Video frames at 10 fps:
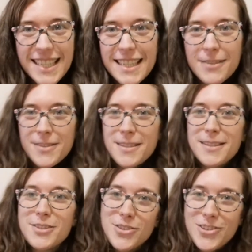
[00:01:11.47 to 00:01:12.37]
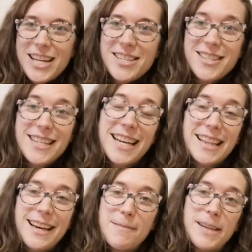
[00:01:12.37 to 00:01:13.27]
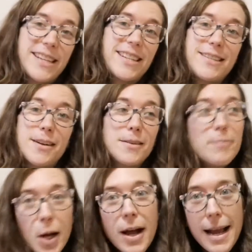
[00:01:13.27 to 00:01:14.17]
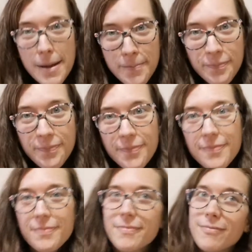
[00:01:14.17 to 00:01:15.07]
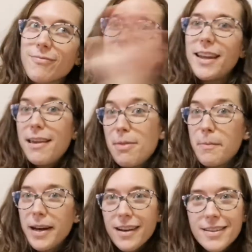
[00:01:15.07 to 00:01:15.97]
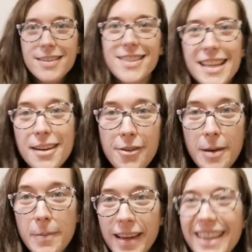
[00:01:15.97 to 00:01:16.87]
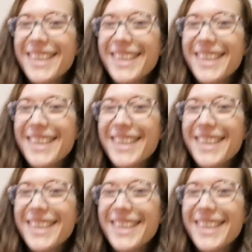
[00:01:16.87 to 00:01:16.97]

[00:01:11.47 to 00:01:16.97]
It sounds strange saying that because I am in the past, in November.